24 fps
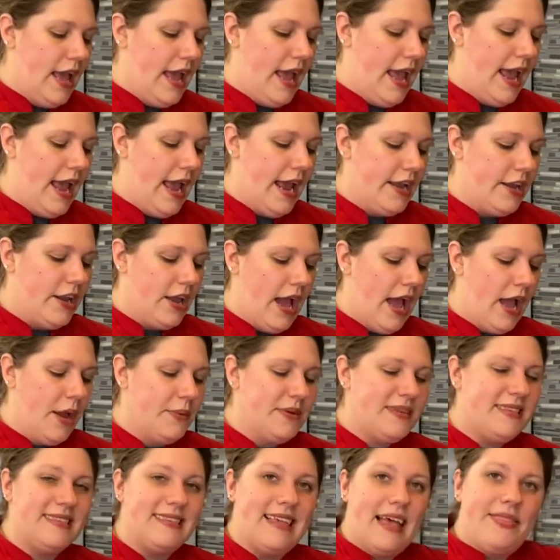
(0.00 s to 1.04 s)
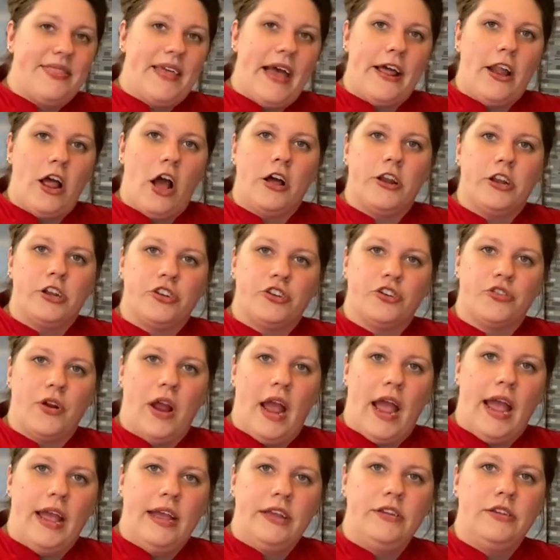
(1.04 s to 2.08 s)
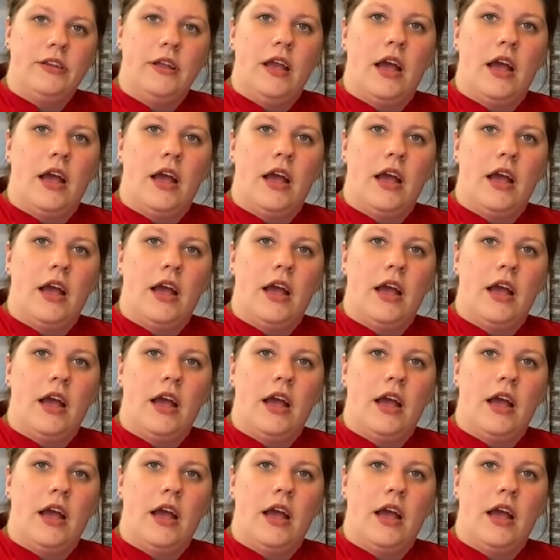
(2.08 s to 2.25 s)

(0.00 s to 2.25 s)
And I would set that on a tray